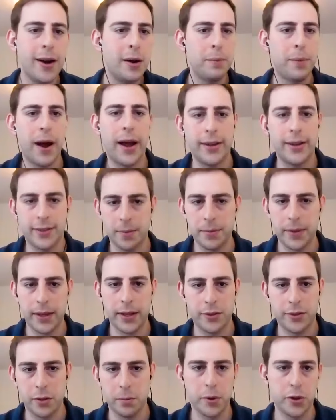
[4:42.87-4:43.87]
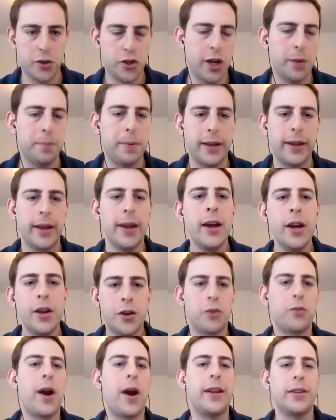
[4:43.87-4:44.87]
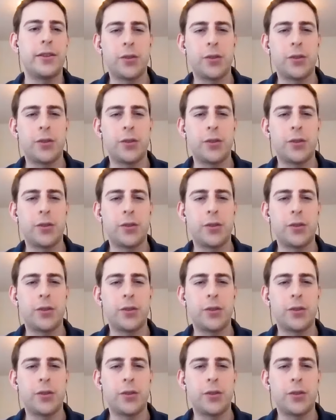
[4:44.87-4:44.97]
buying something super cheap. It, you're right.